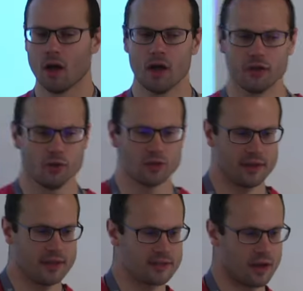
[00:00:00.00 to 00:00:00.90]
oh, usually
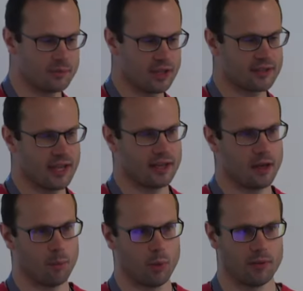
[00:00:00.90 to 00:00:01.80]
these objects end
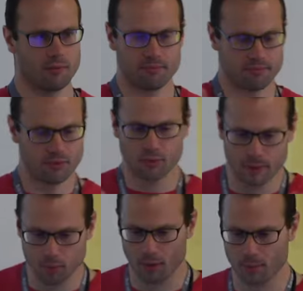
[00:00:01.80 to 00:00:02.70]
up with three
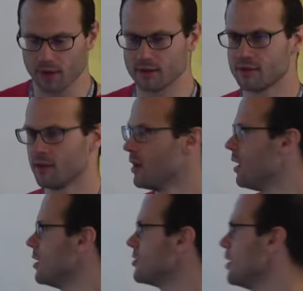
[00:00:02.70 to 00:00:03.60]
properties. So